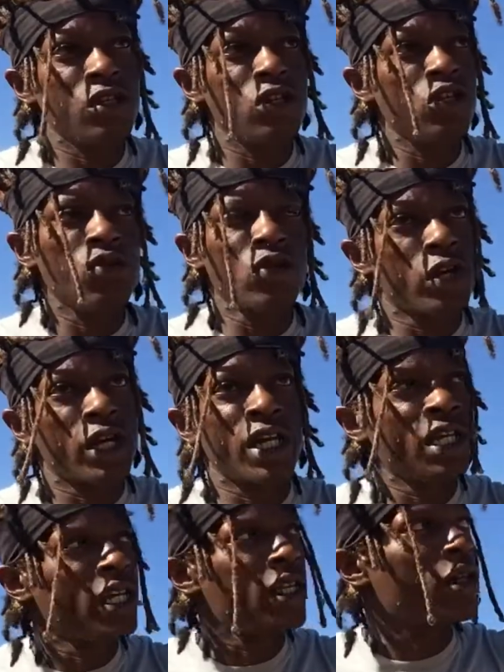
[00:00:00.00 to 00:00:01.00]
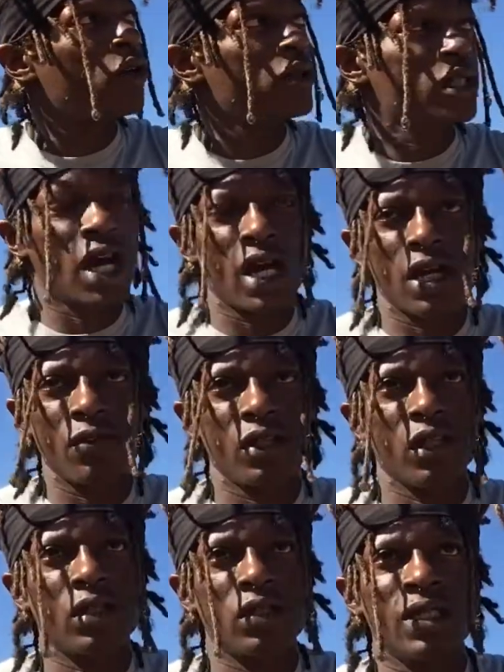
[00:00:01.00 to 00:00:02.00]
you, or any of those kind of
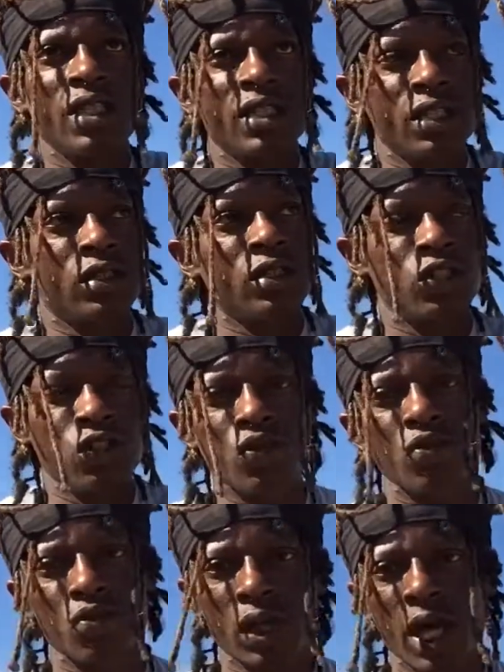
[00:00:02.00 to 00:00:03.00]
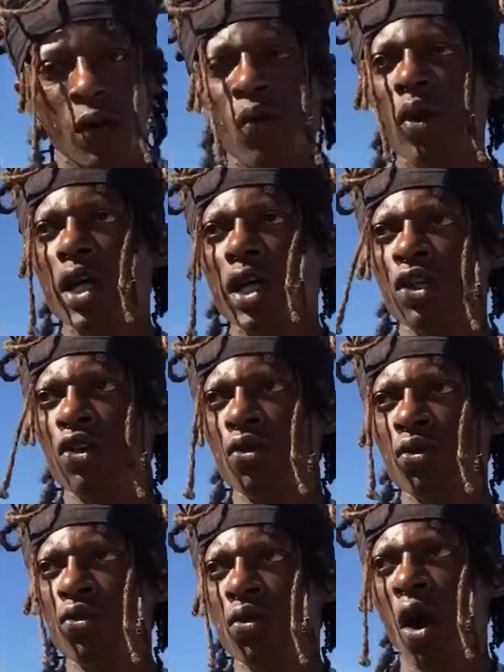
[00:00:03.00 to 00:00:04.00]
things? This is you, like what
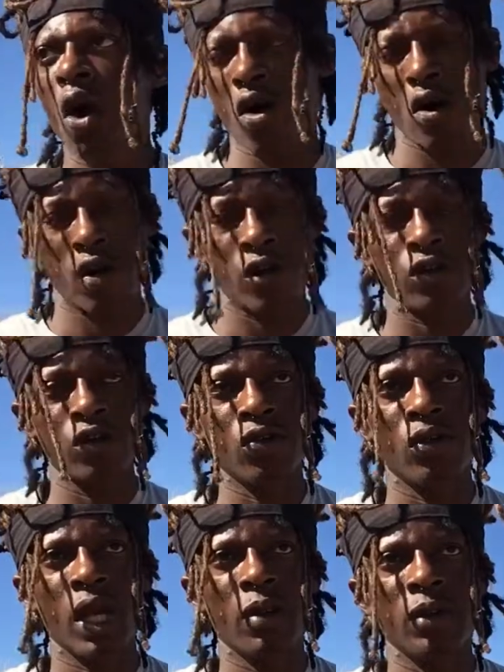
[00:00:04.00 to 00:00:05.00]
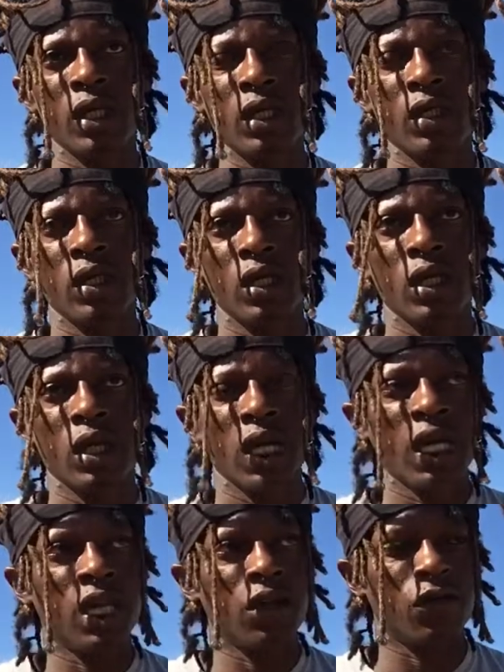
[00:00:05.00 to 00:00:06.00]
you are. You know what I mean?
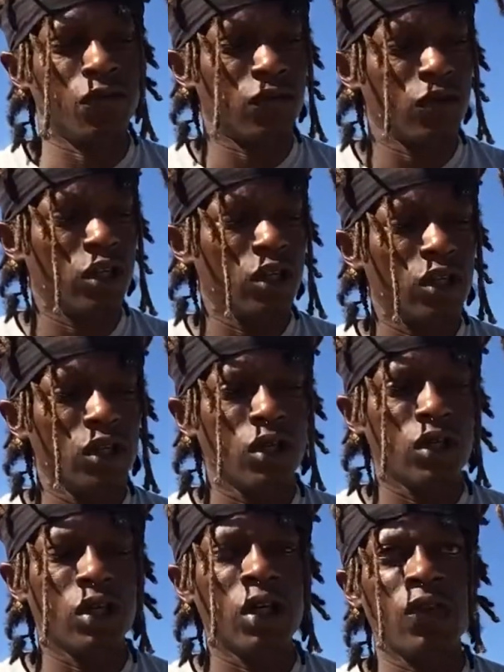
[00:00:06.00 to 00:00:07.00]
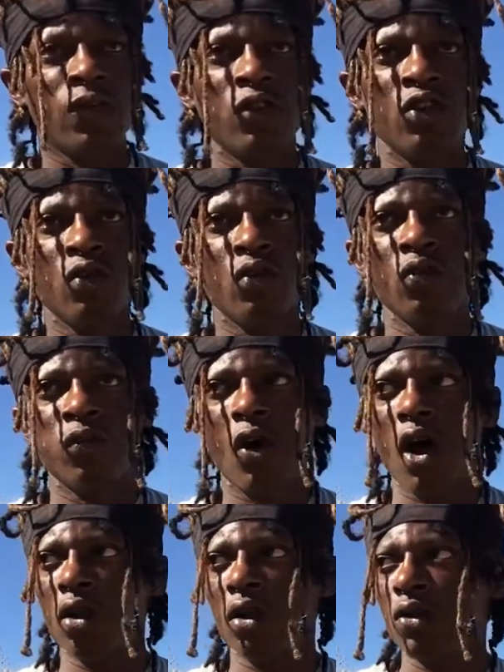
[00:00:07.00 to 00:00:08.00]
If you
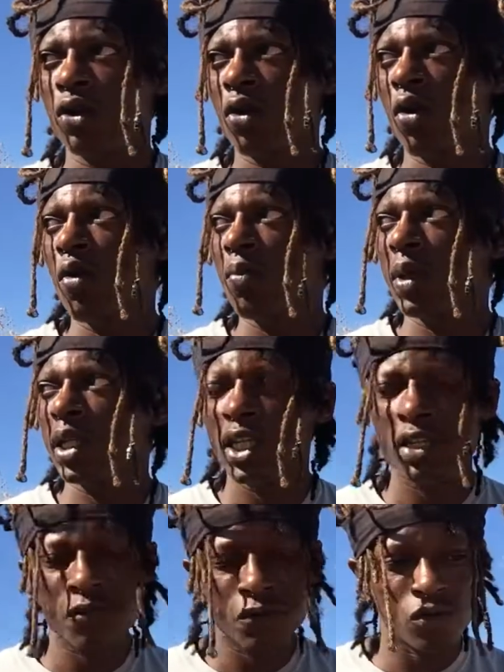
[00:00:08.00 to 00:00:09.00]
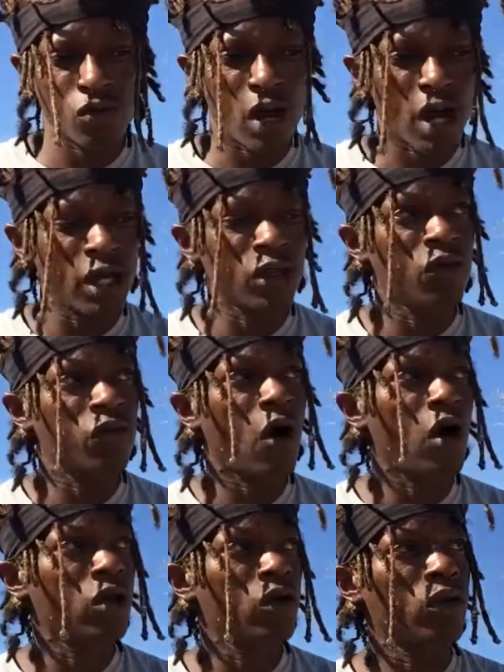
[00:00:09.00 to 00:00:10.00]
follow your own beliefs, right? You
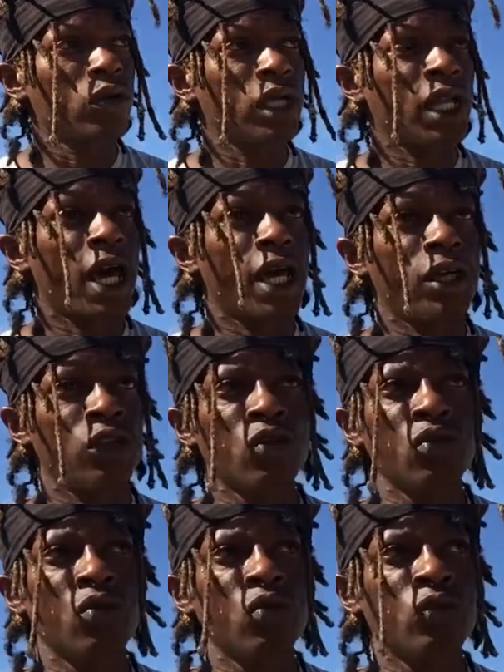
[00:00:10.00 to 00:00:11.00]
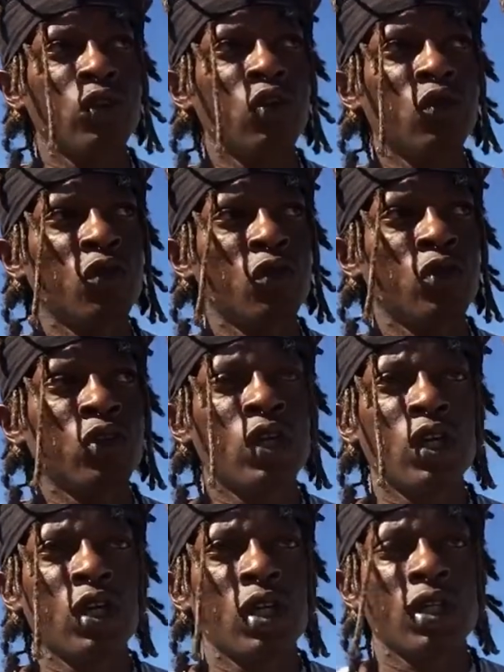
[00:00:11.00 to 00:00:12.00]
follow like you
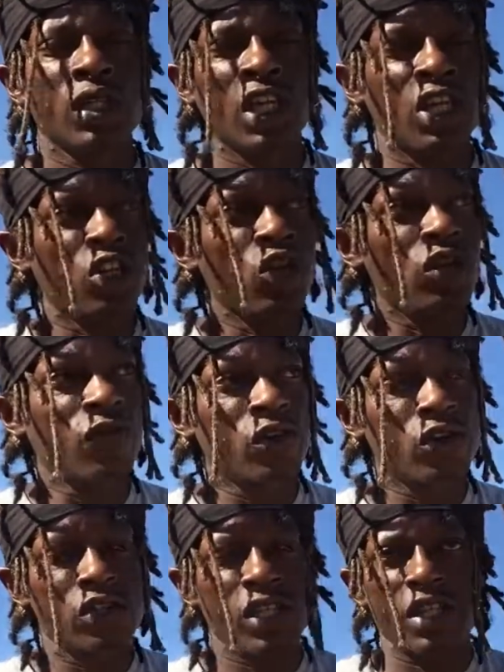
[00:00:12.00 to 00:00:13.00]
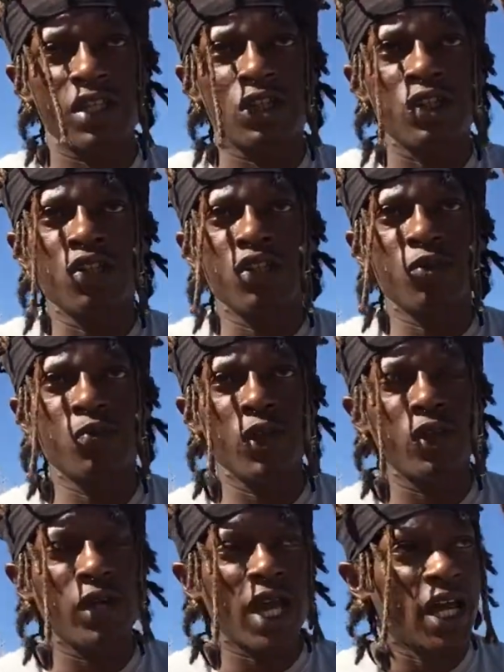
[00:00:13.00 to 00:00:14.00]
the universe and your
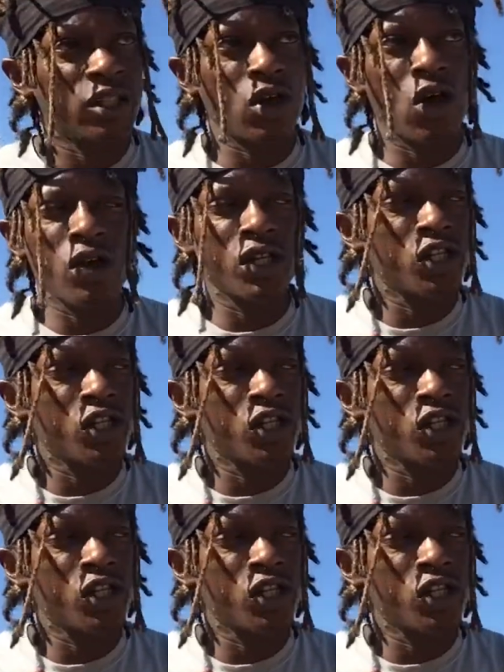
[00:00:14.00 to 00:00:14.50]
spirit has already